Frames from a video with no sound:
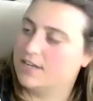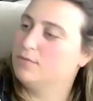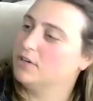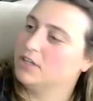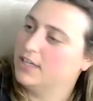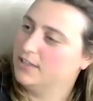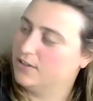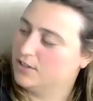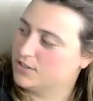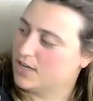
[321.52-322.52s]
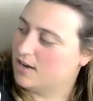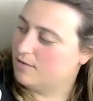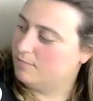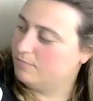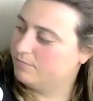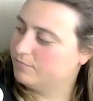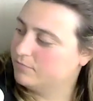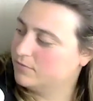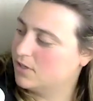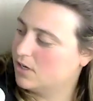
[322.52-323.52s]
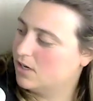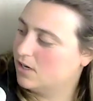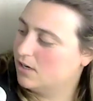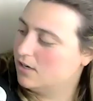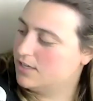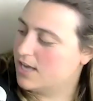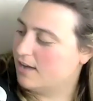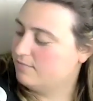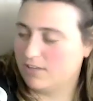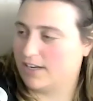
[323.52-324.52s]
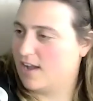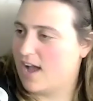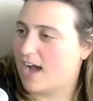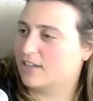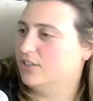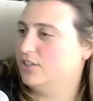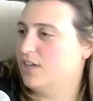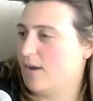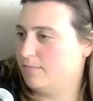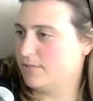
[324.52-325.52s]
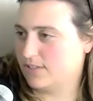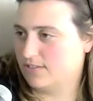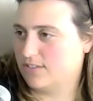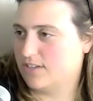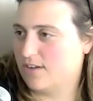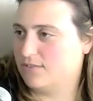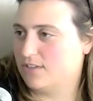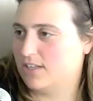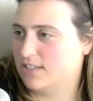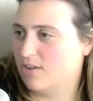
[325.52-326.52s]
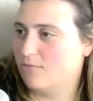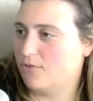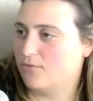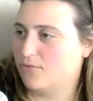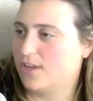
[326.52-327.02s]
definitely. There's like actor types and stuff, so that's helpful for